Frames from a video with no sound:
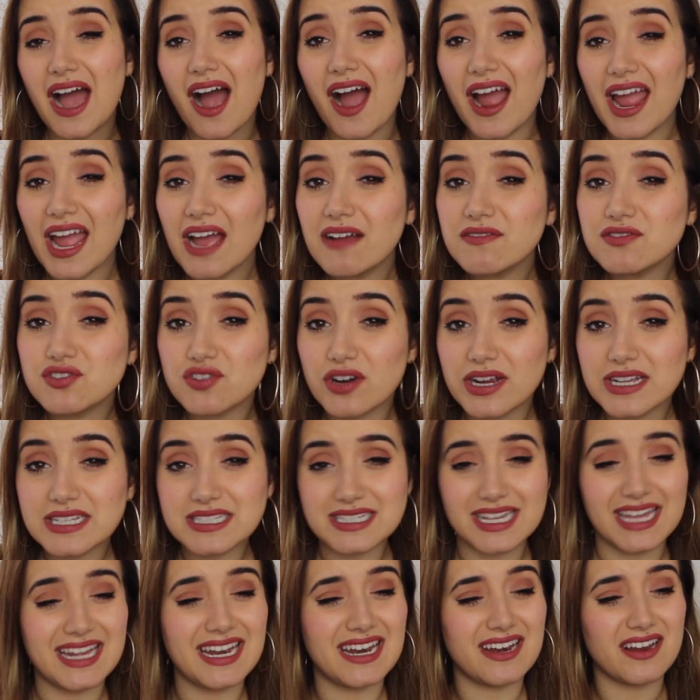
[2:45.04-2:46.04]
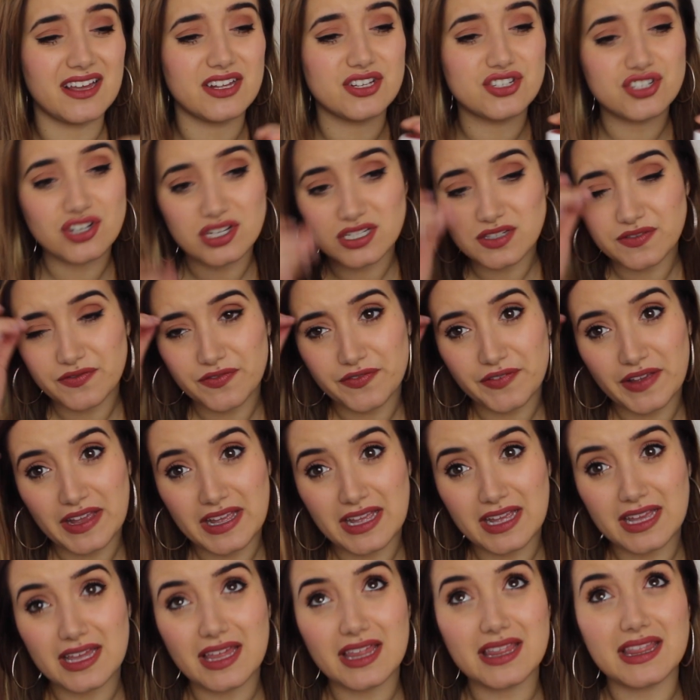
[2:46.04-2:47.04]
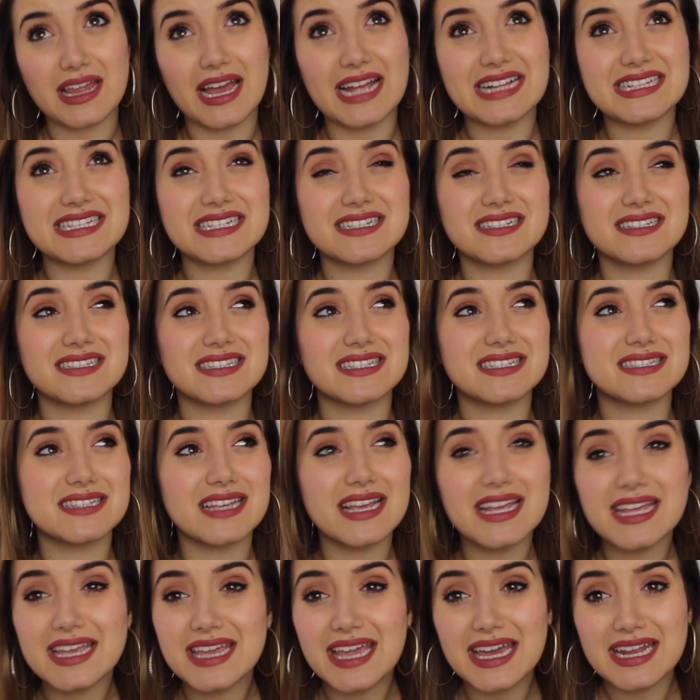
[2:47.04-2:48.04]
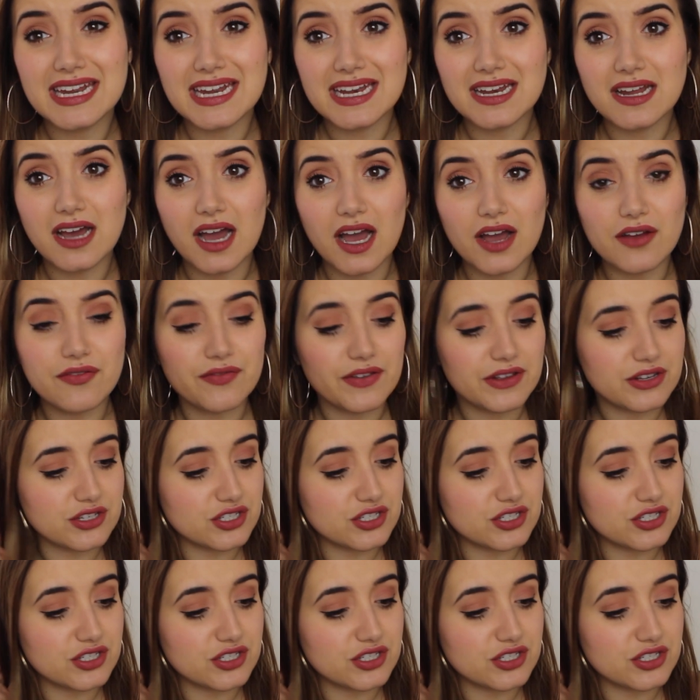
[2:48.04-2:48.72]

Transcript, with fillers: I have dry skin and I just think that it didn't sink in enough.